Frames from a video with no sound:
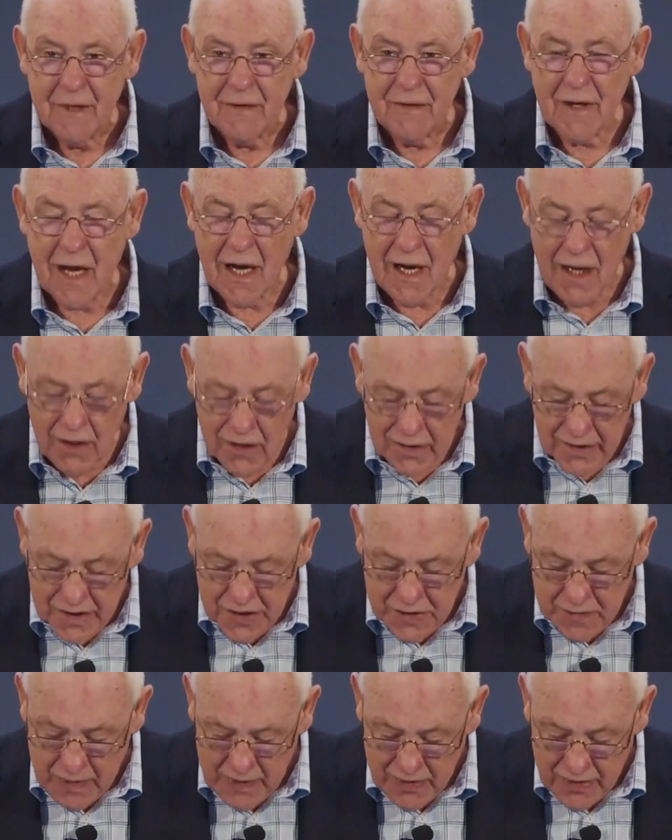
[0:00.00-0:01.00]
the Holy
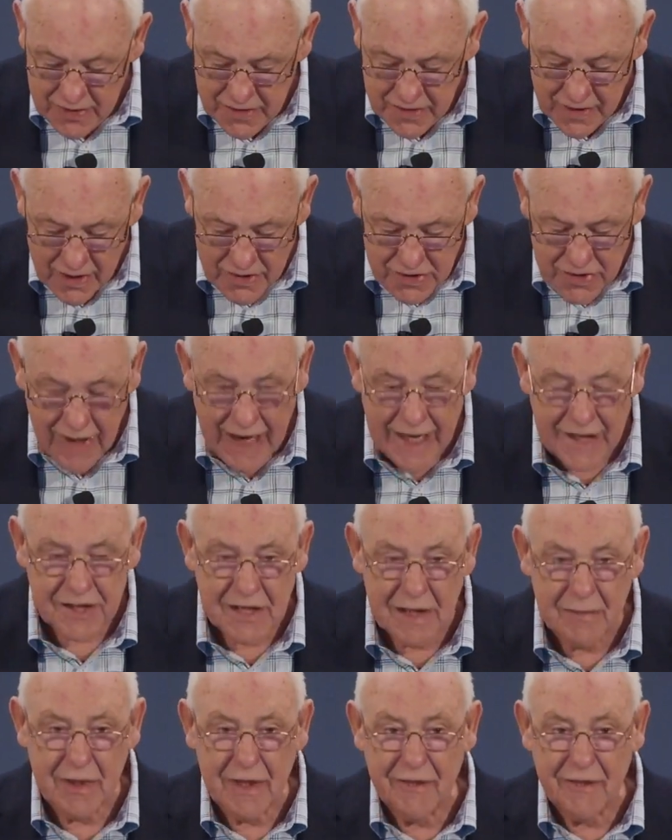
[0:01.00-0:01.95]
Spirit to those who ask him?